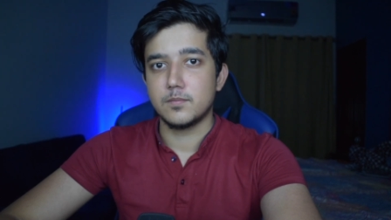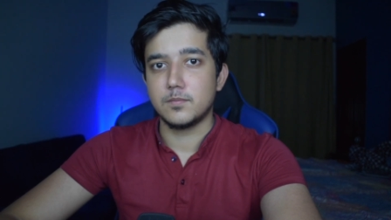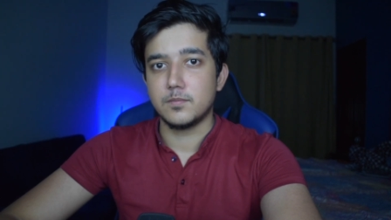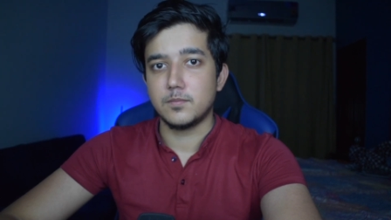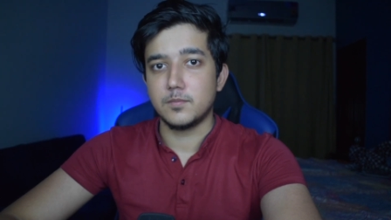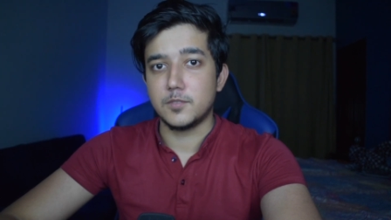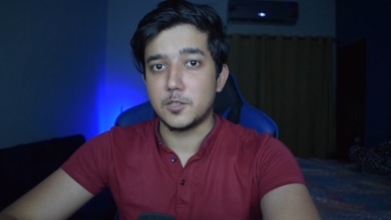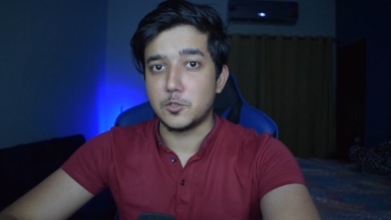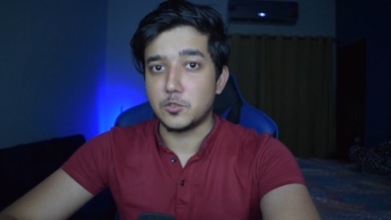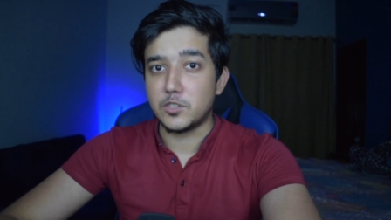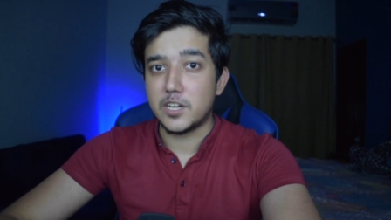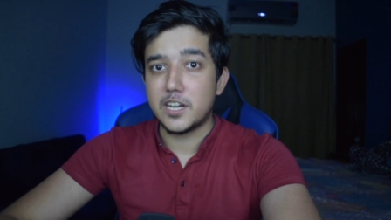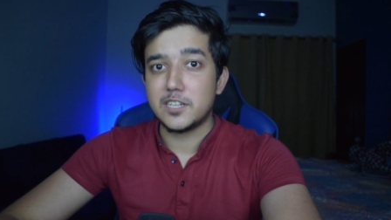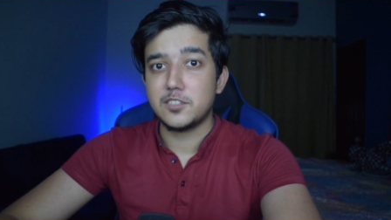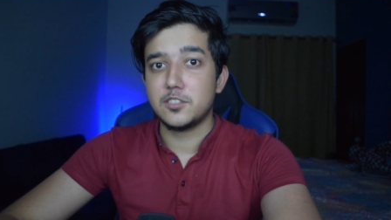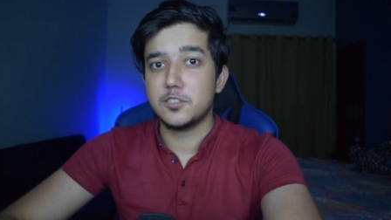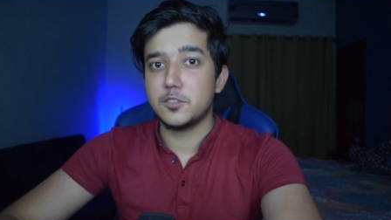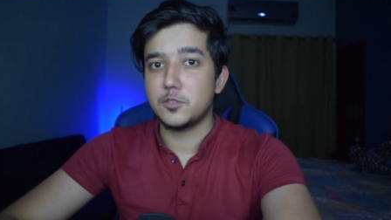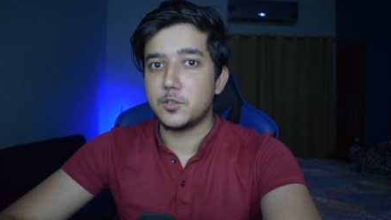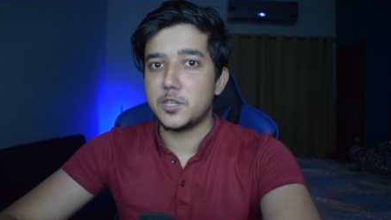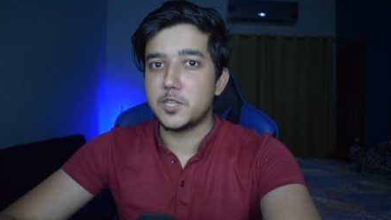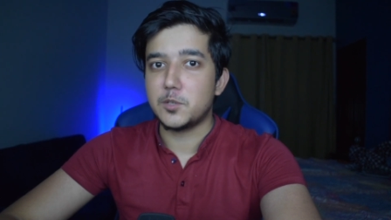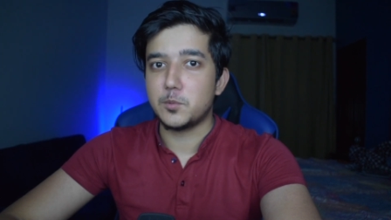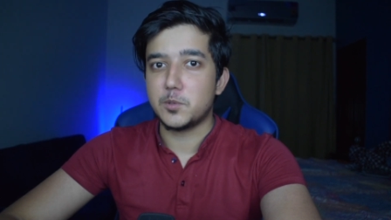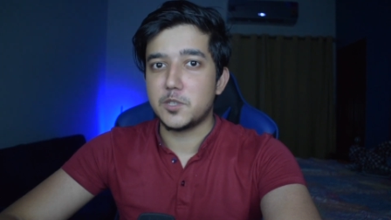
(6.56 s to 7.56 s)
Now that's a
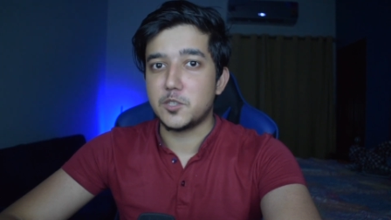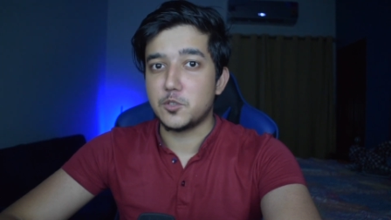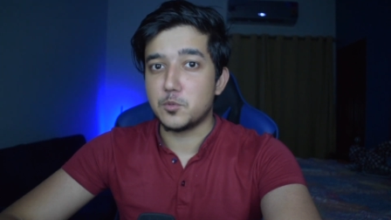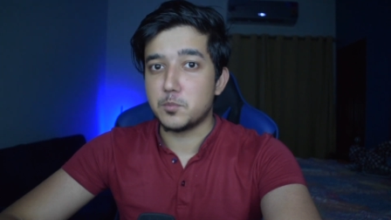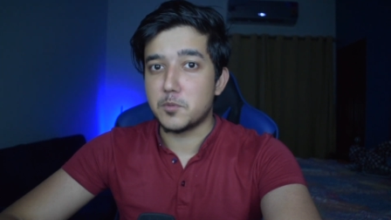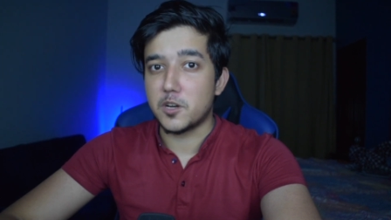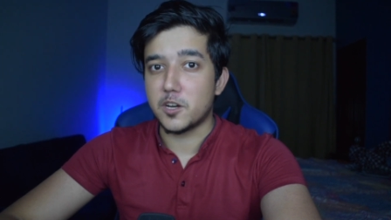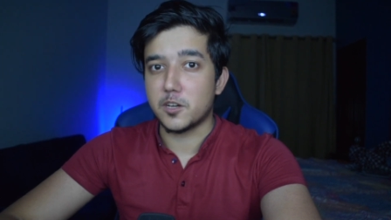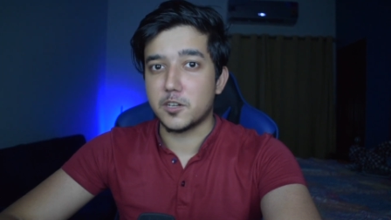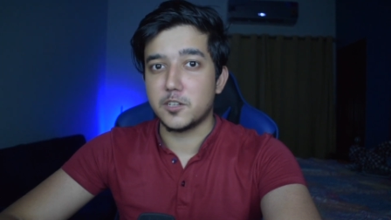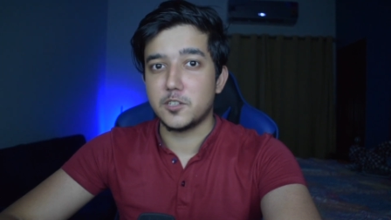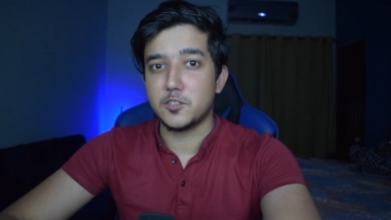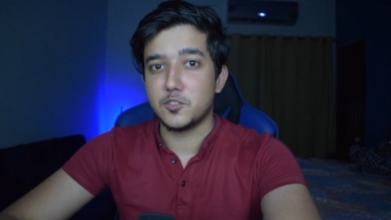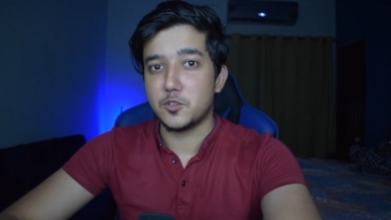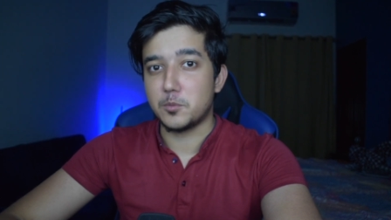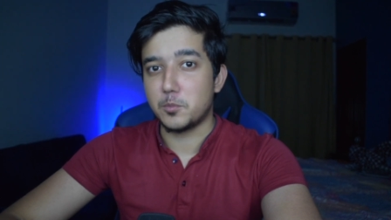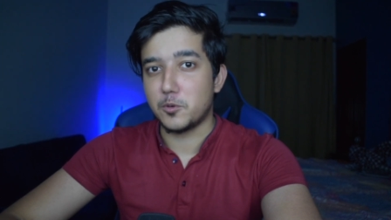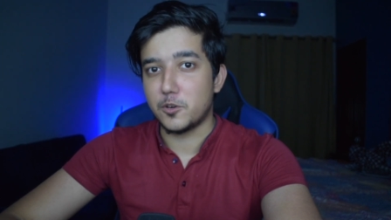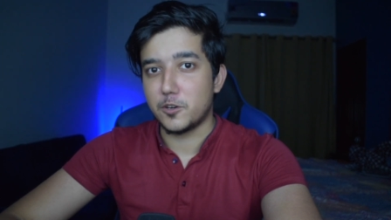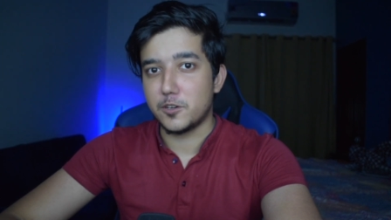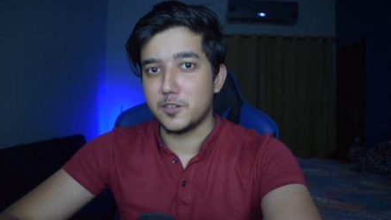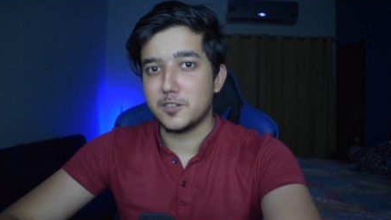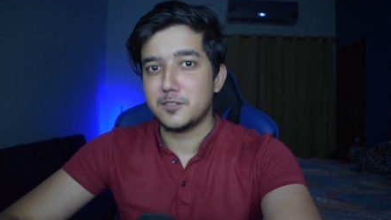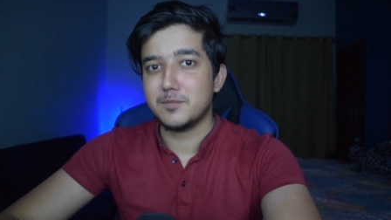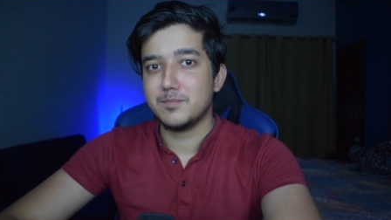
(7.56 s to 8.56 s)
great way to market your
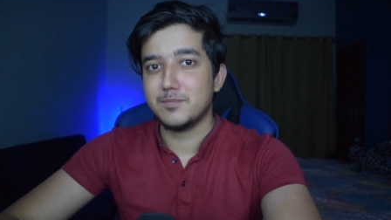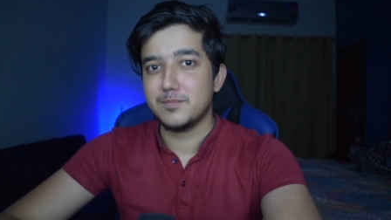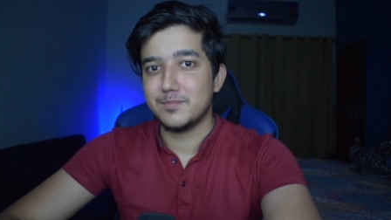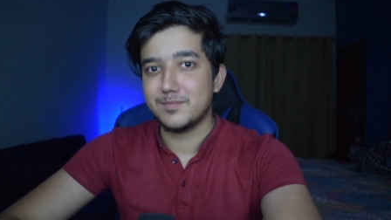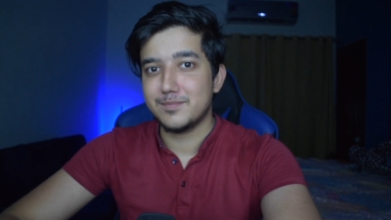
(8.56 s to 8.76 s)
product.